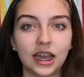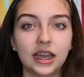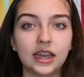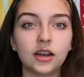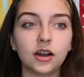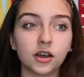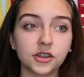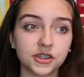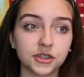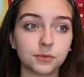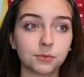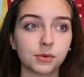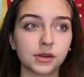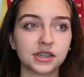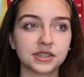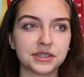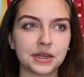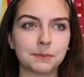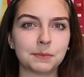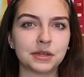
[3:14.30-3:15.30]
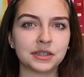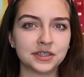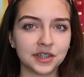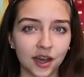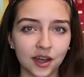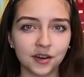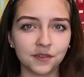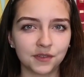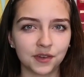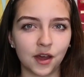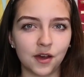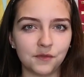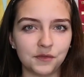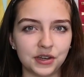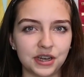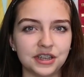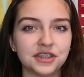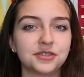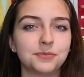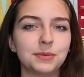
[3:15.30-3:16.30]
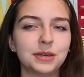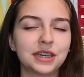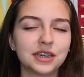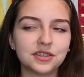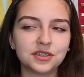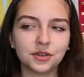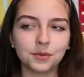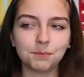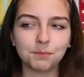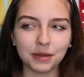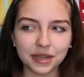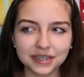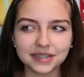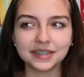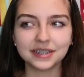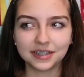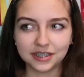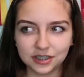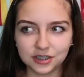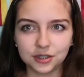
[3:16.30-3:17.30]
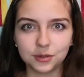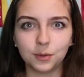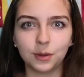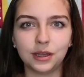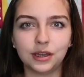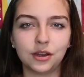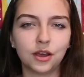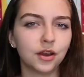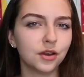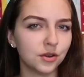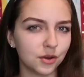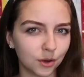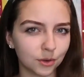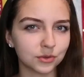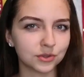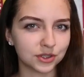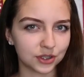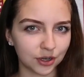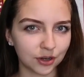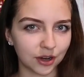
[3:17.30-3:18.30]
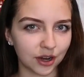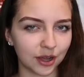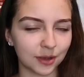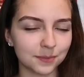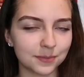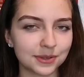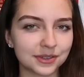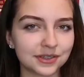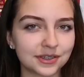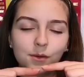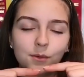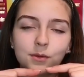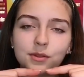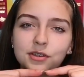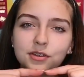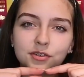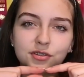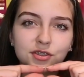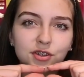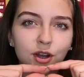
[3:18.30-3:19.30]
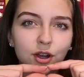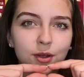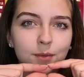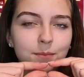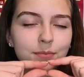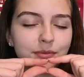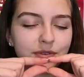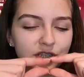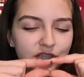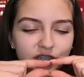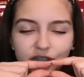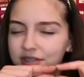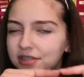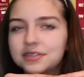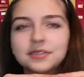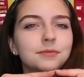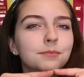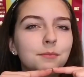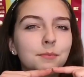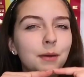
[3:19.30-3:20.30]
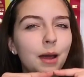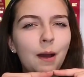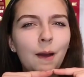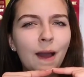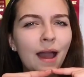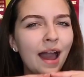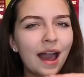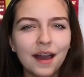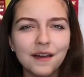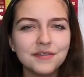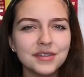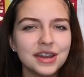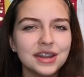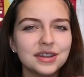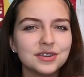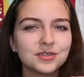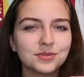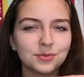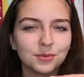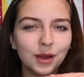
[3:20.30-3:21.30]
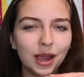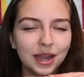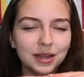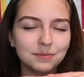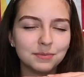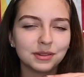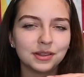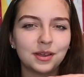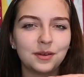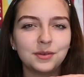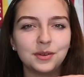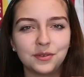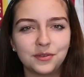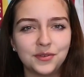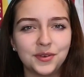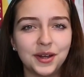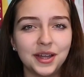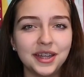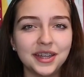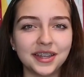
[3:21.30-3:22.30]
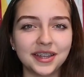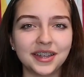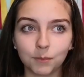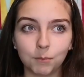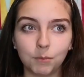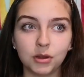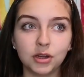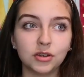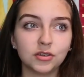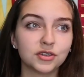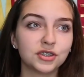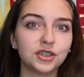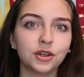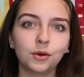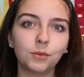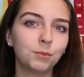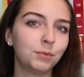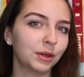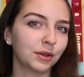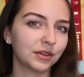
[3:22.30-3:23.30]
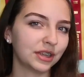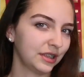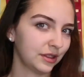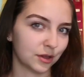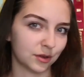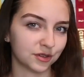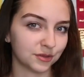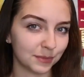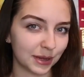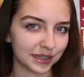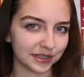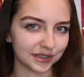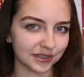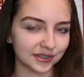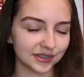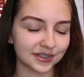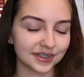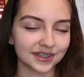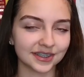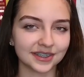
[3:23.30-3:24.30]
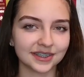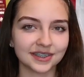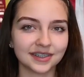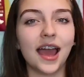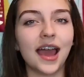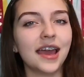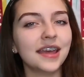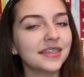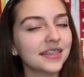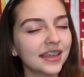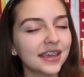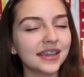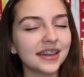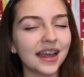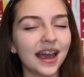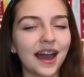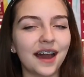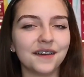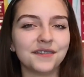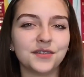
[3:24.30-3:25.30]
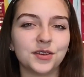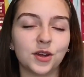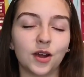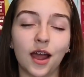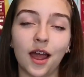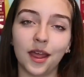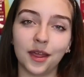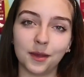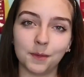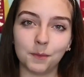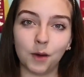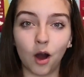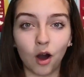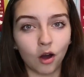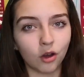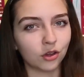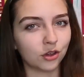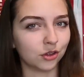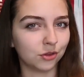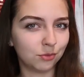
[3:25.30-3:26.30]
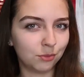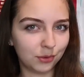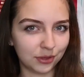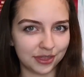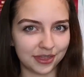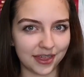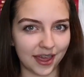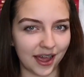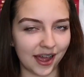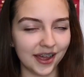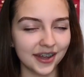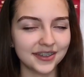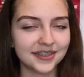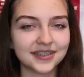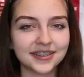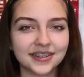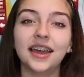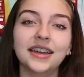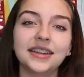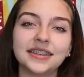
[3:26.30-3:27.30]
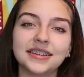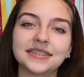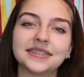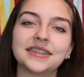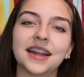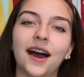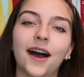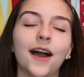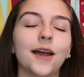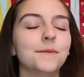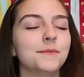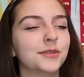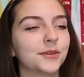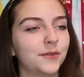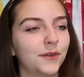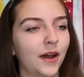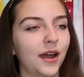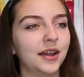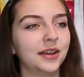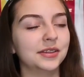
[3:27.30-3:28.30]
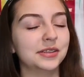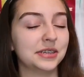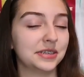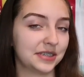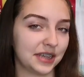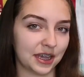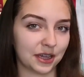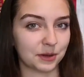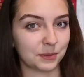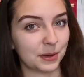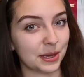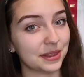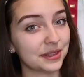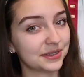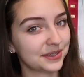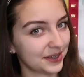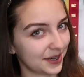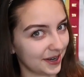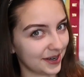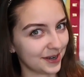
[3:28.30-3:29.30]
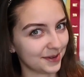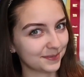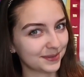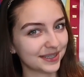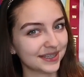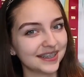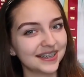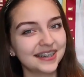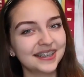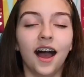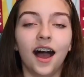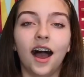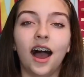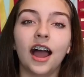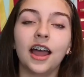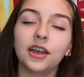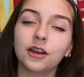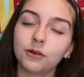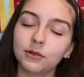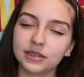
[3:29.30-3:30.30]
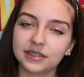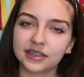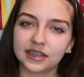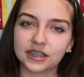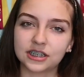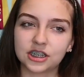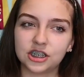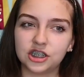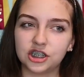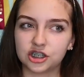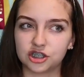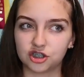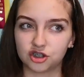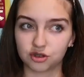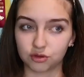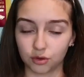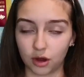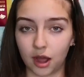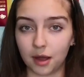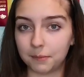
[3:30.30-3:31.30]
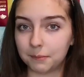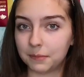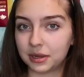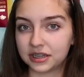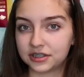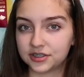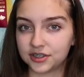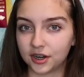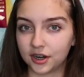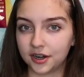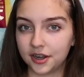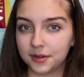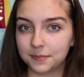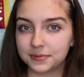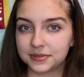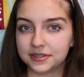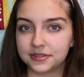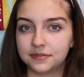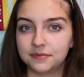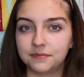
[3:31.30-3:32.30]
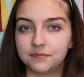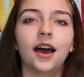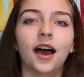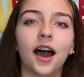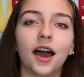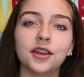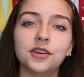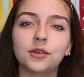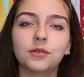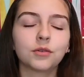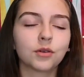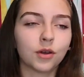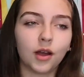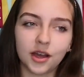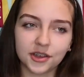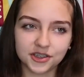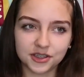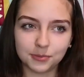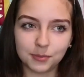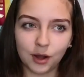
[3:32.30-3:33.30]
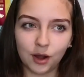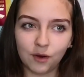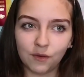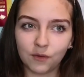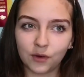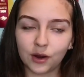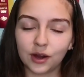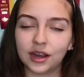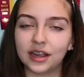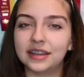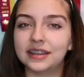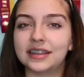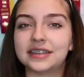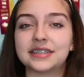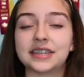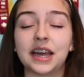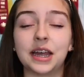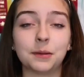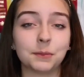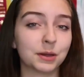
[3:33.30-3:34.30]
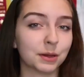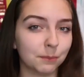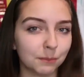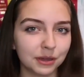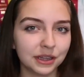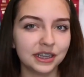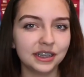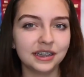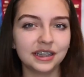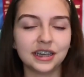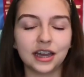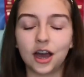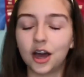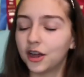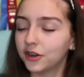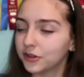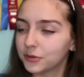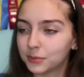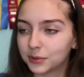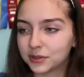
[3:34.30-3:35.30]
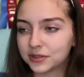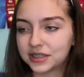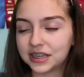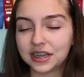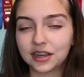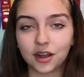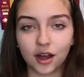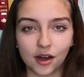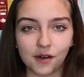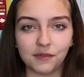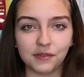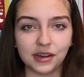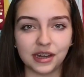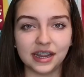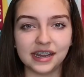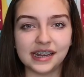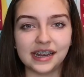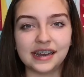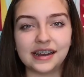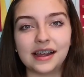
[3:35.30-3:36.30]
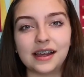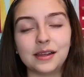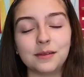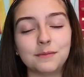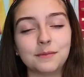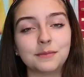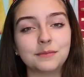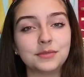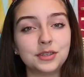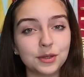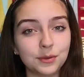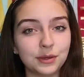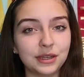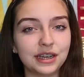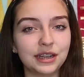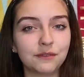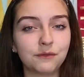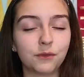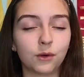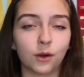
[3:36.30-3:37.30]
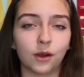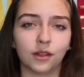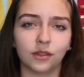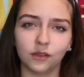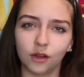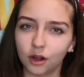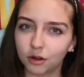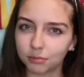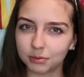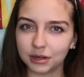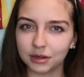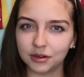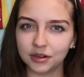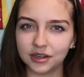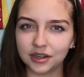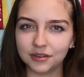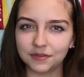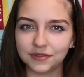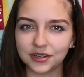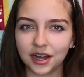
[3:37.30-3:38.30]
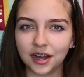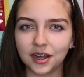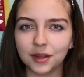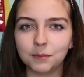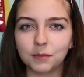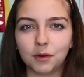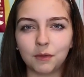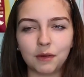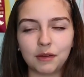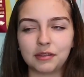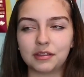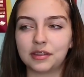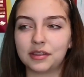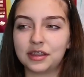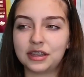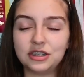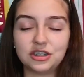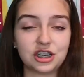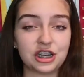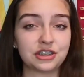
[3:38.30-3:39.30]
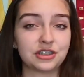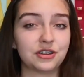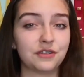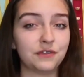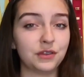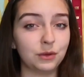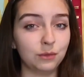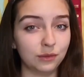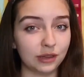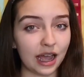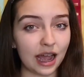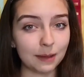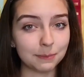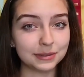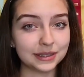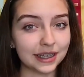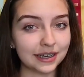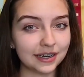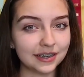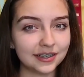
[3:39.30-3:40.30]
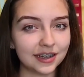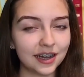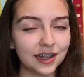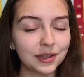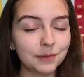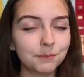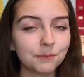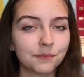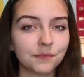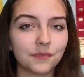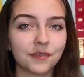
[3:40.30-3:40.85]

It also brings up a ton of confidence because you're basically doing no stirrups with your stirrup just about half an inch right below your foot, but you're still building those muscles. And then after I am all good with that, it is time to finally take away the stirrups. I always like to just drop my stirrups. I don't cross them over unless I am completely 100% confident and I'm doing it for a long period of time rather than just a few laps at a time.